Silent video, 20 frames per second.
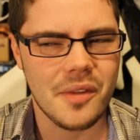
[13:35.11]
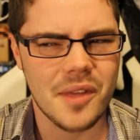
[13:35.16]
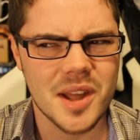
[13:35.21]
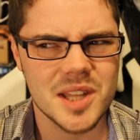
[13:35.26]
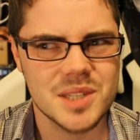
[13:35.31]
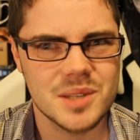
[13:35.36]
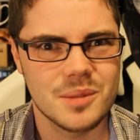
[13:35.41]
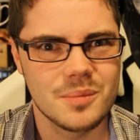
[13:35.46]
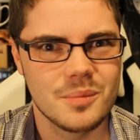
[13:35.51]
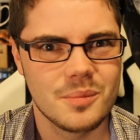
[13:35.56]

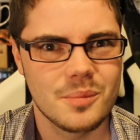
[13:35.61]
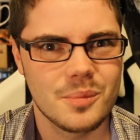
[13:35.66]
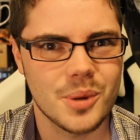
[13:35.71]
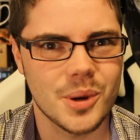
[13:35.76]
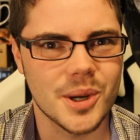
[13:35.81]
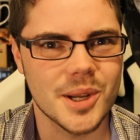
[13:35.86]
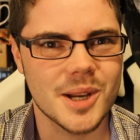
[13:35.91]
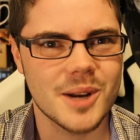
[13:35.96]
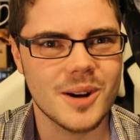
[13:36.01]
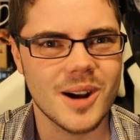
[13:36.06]
That's
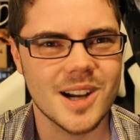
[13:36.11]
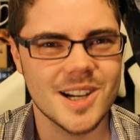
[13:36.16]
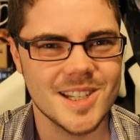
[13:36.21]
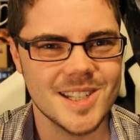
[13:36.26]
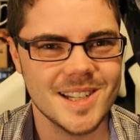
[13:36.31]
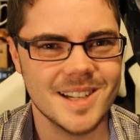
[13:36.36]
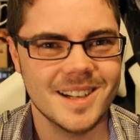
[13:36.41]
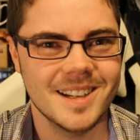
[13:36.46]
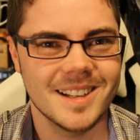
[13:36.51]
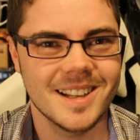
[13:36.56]
pretty
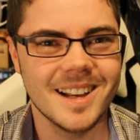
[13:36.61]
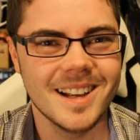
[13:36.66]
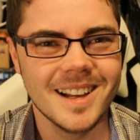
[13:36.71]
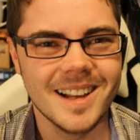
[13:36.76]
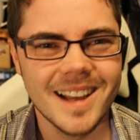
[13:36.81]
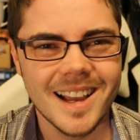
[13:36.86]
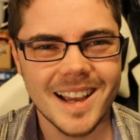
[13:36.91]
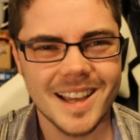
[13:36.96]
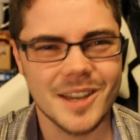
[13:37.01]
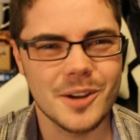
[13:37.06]
crazy.
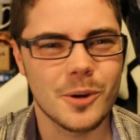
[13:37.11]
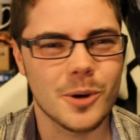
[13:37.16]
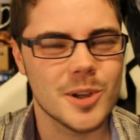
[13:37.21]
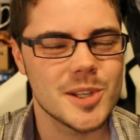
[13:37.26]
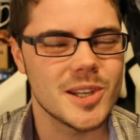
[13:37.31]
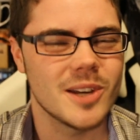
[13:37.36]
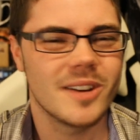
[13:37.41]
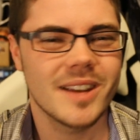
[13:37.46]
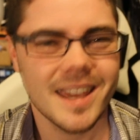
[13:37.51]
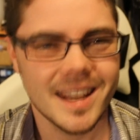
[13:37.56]
You're
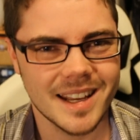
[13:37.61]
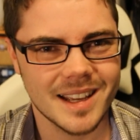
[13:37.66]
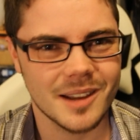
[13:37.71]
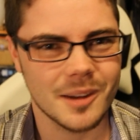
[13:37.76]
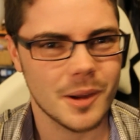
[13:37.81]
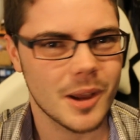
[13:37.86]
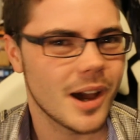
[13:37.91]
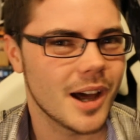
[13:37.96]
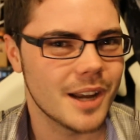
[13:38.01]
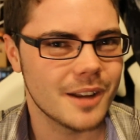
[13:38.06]
also
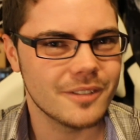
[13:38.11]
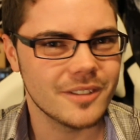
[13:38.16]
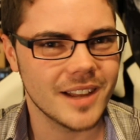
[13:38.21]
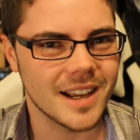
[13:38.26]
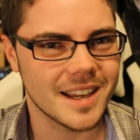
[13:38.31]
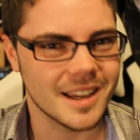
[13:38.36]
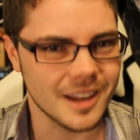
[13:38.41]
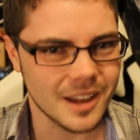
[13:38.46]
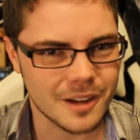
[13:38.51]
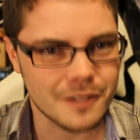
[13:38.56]
getting kind of
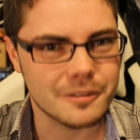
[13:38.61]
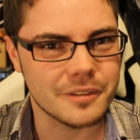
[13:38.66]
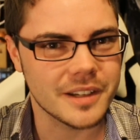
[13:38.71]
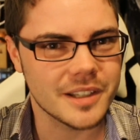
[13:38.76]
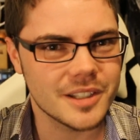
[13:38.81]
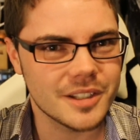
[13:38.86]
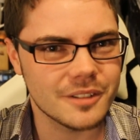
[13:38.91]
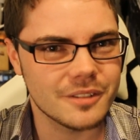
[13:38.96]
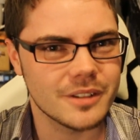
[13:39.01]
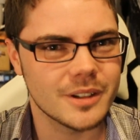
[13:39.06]
like a
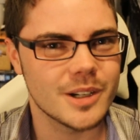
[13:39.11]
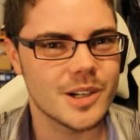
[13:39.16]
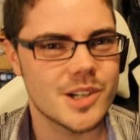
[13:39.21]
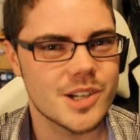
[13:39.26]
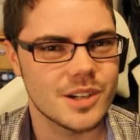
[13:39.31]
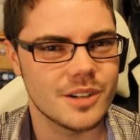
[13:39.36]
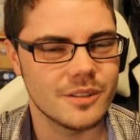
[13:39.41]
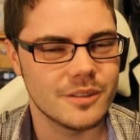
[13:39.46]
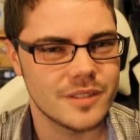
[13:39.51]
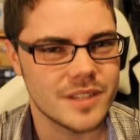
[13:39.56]
Vita
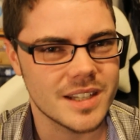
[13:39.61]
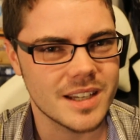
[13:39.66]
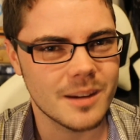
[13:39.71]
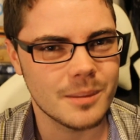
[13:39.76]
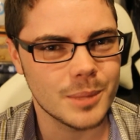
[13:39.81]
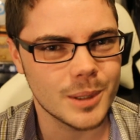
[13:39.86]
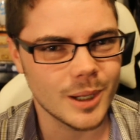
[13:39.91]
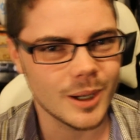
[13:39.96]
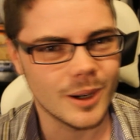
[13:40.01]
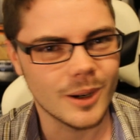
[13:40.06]
version of
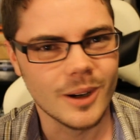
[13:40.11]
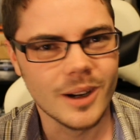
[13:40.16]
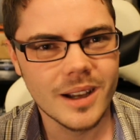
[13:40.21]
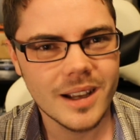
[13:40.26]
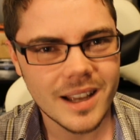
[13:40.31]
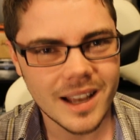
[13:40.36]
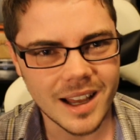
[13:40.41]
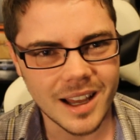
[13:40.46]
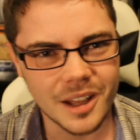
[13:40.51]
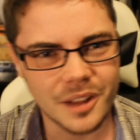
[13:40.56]
Diablo
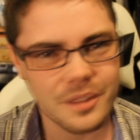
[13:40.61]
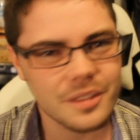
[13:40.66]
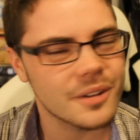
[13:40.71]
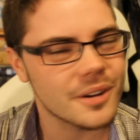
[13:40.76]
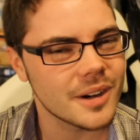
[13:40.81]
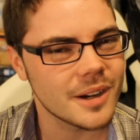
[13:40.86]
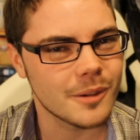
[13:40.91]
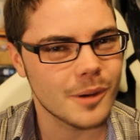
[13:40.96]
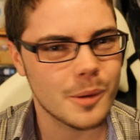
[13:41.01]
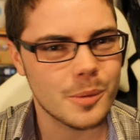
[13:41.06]

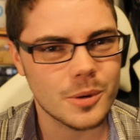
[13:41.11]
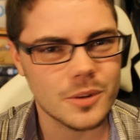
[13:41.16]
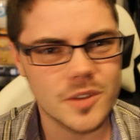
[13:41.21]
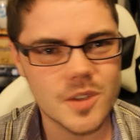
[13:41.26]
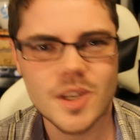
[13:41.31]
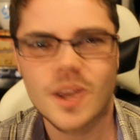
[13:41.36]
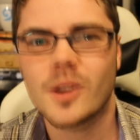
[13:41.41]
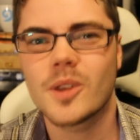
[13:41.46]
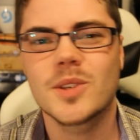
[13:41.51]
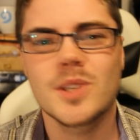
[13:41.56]
3 Reaper of
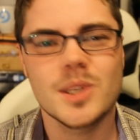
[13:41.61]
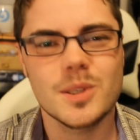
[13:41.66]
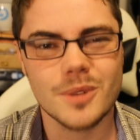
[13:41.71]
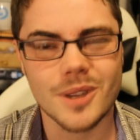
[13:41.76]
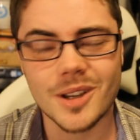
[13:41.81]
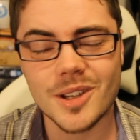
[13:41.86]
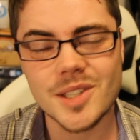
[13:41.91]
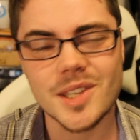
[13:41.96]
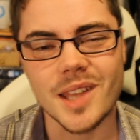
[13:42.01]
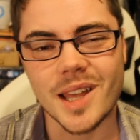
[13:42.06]
Souls as
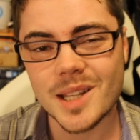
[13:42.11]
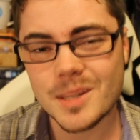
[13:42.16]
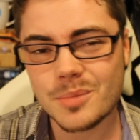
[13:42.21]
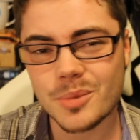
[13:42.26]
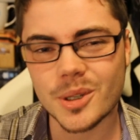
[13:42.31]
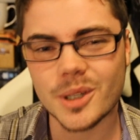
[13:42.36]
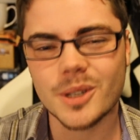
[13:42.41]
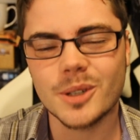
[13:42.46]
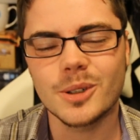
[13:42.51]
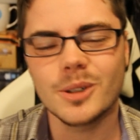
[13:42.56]
well, so that's
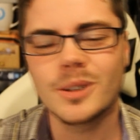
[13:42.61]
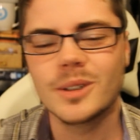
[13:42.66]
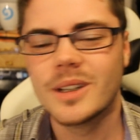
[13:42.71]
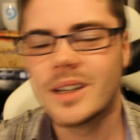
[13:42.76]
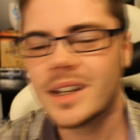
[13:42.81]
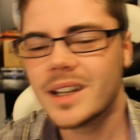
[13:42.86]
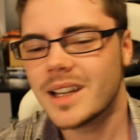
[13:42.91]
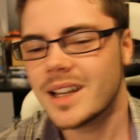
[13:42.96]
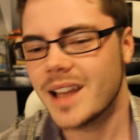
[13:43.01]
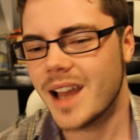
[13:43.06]
pretty cool.
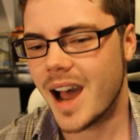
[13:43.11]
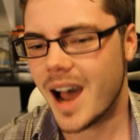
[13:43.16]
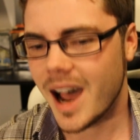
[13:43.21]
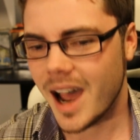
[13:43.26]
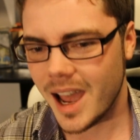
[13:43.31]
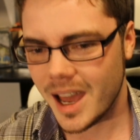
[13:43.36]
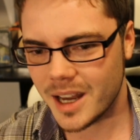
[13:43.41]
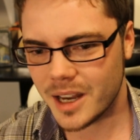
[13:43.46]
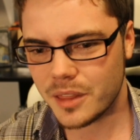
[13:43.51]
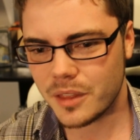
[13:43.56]

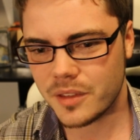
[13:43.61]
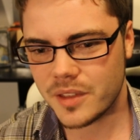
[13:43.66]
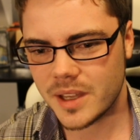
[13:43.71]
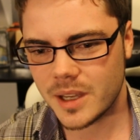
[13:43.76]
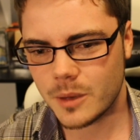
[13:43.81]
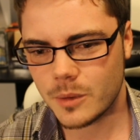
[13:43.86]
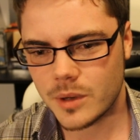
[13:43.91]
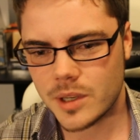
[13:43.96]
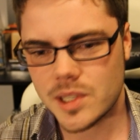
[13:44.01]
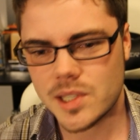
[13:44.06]
Another
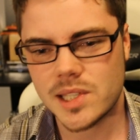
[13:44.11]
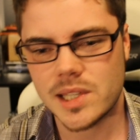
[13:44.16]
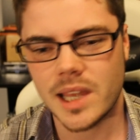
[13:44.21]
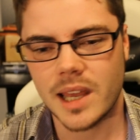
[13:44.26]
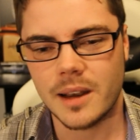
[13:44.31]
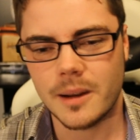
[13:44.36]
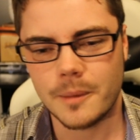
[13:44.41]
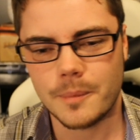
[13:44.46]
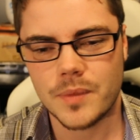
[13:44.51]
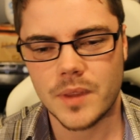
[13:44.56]
thing was
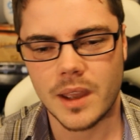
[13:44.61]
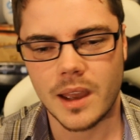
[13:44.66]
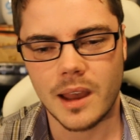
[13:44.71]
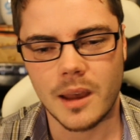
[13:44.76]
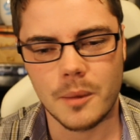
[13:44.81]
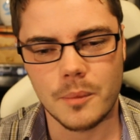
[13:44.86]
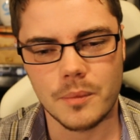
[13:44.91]
that